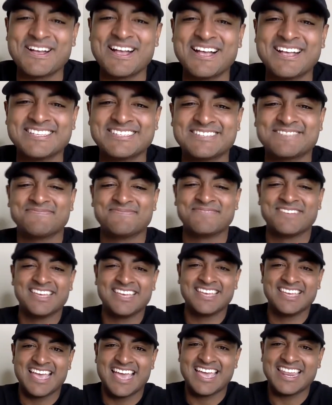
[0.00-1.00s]
awesome
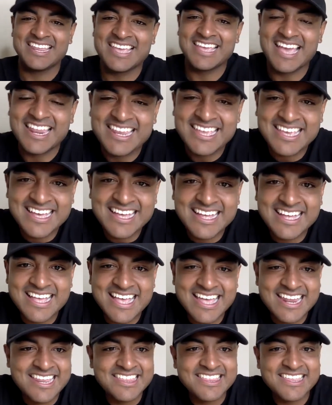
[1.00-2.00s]
yeah. any any uh,
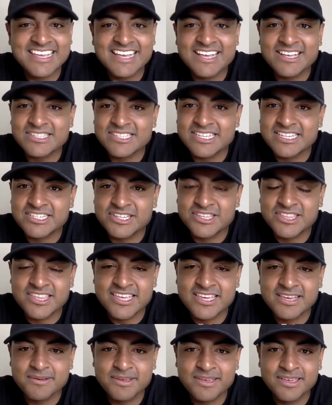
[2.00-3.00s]
anything else that you
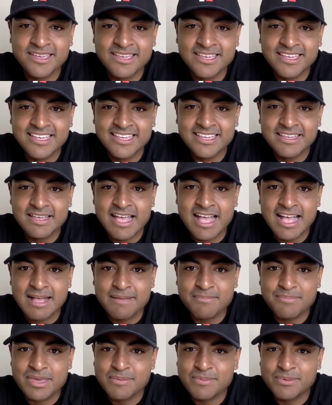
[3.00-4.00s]
think uh,
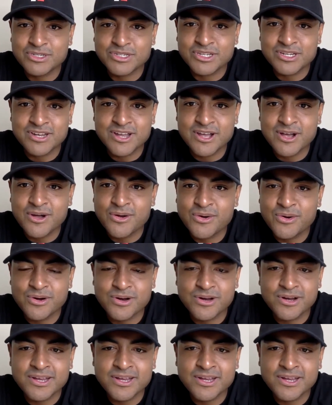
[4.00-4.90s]
people should know?